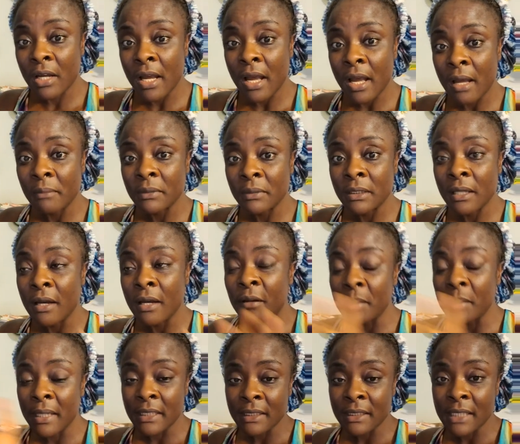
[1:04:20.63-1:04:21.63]
comes
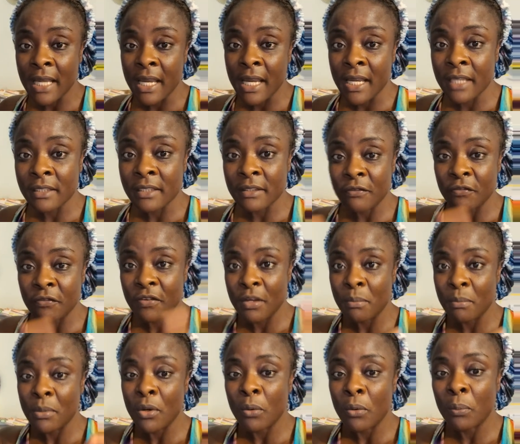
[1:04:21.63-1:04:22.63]
up and say it's a
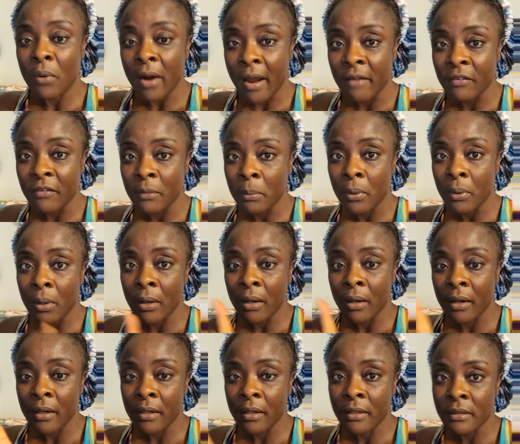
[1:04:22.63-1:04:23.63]
female private
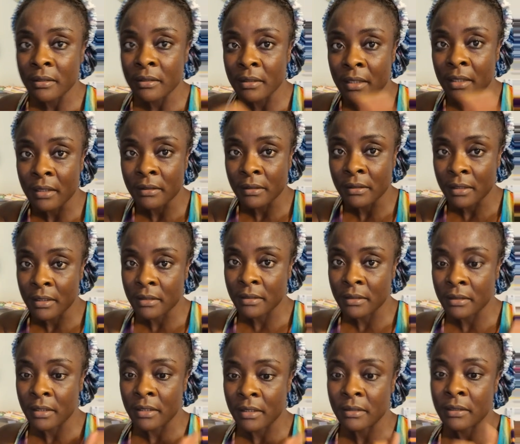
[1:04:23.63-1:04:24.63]
part, it's it's
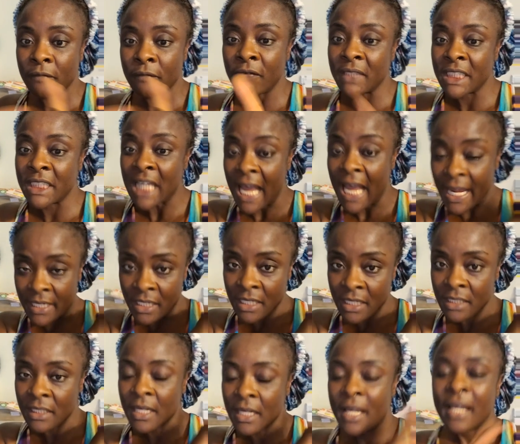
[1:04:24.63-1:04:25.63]
it's it's
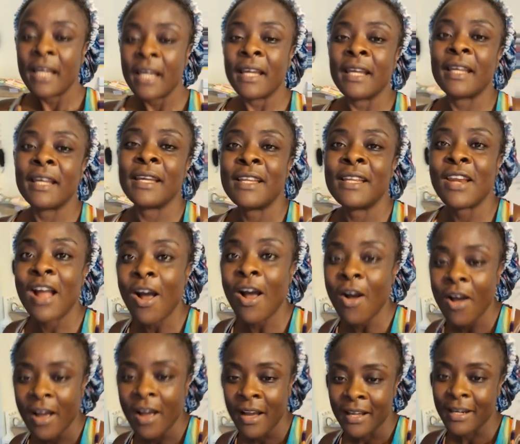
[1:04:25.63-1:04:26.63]
vagina, and you know.
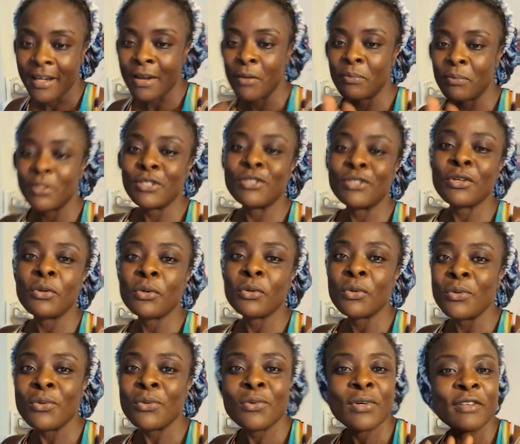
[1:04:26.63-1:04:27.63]
That would be so
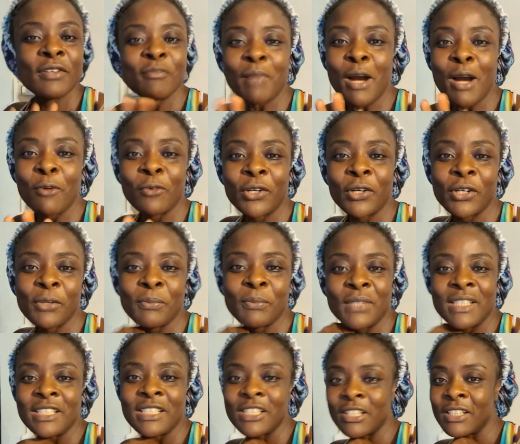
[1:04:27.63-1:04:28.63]
cool if my word
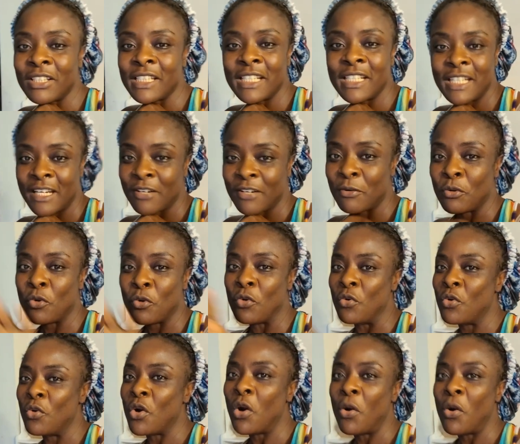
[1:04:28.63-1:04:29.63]
be chilling in
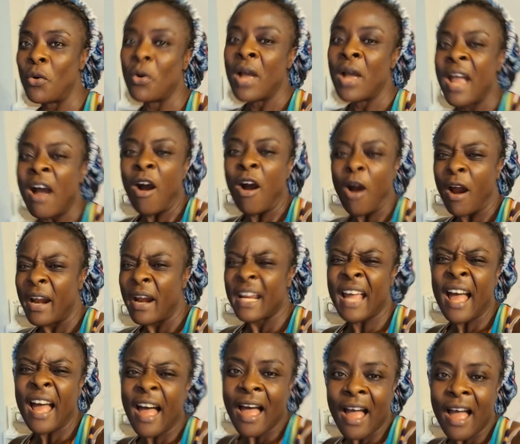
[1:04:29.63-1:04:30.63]
Google
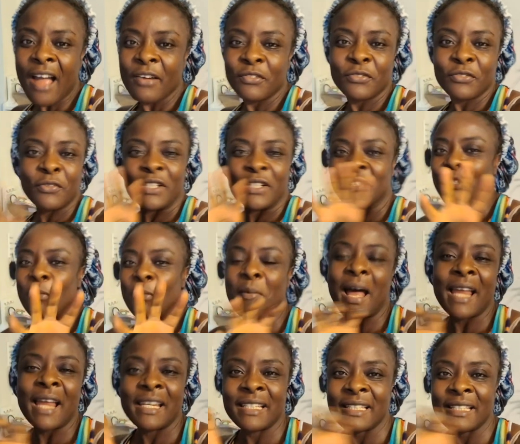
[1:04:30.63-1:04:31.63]
archive when
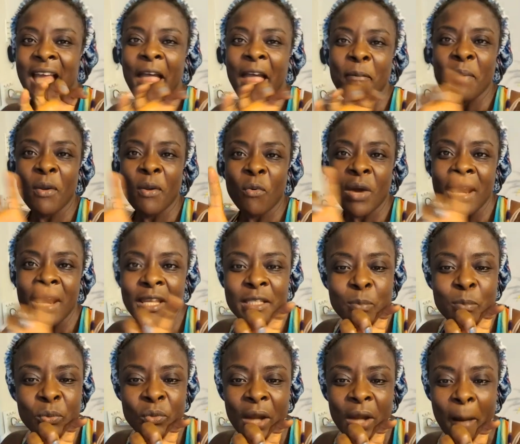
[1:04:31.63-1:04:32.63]
somebody type it what is
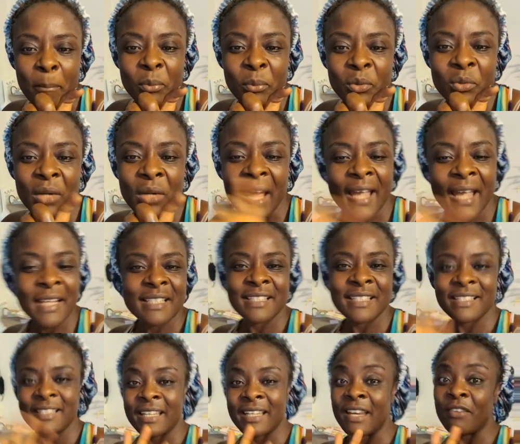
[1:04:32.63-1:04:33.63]
puna puna and
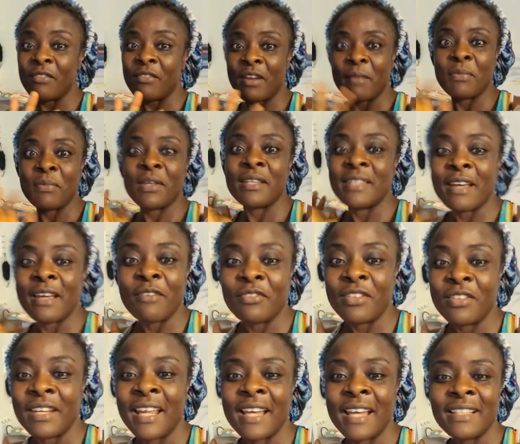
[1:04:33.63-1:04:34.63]
just give them the
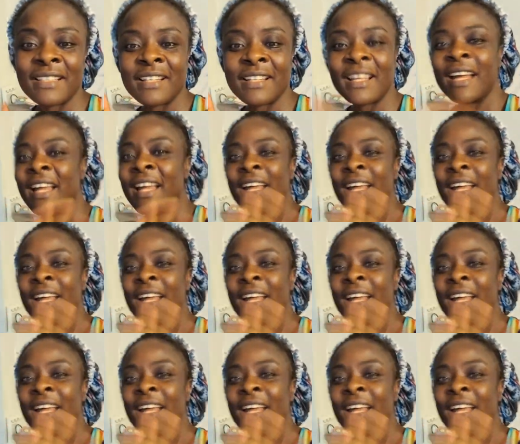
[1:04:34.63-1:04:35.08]
definition.